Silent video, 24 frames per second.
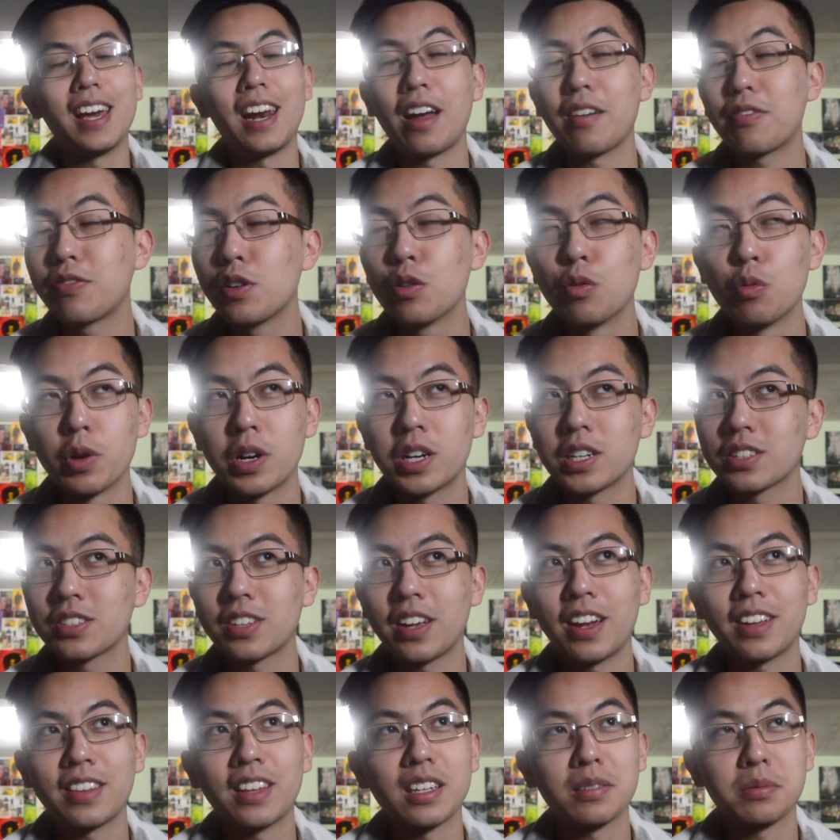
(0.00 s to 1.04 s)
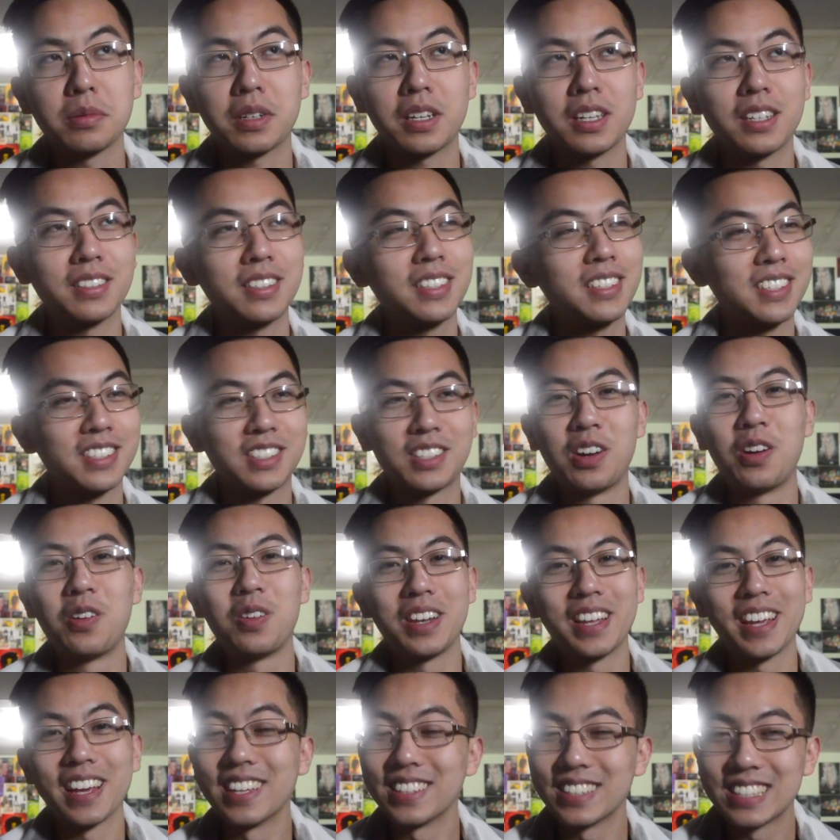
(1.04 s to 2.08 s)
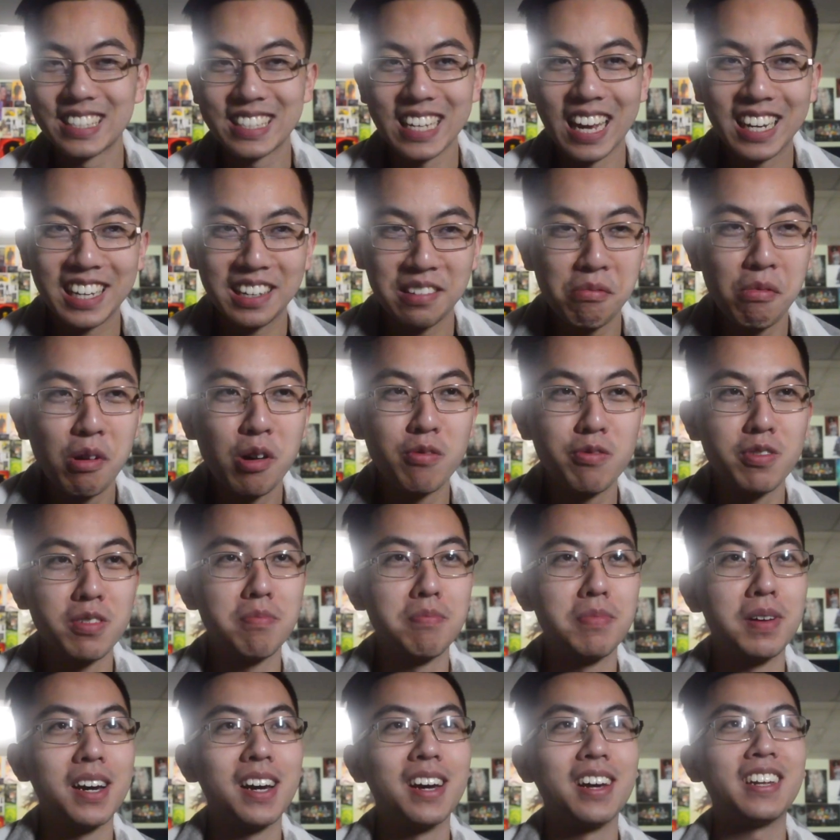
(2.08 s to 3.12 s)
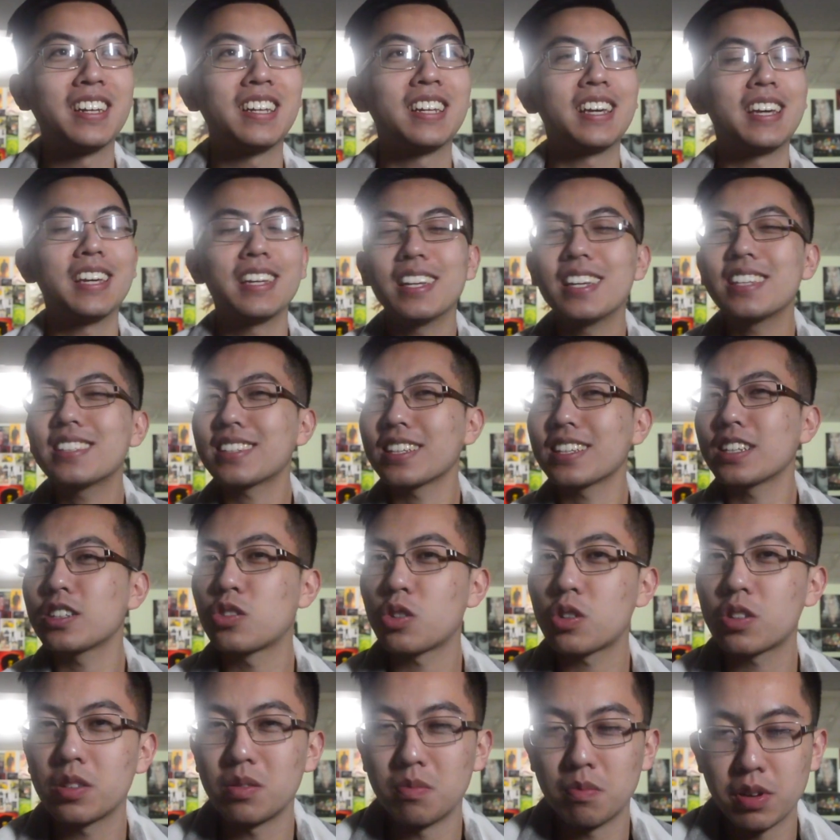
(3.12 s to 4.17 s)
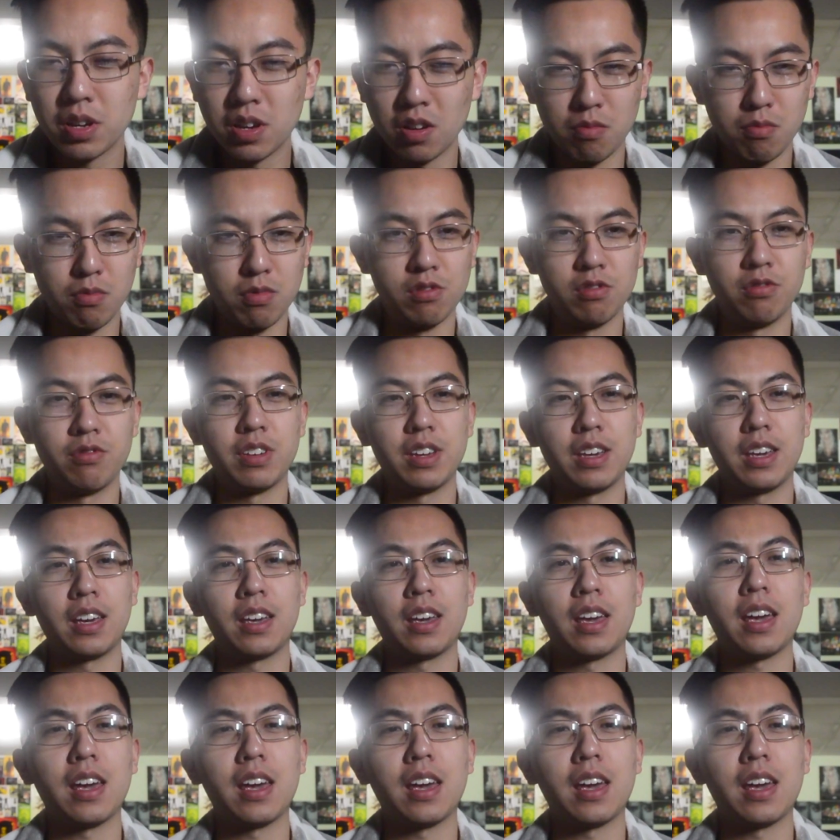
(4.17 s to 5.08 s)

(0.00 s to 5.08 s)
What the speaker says: and I feel weird saying that because this is only his second movie, but it is a Jordan Peele movie.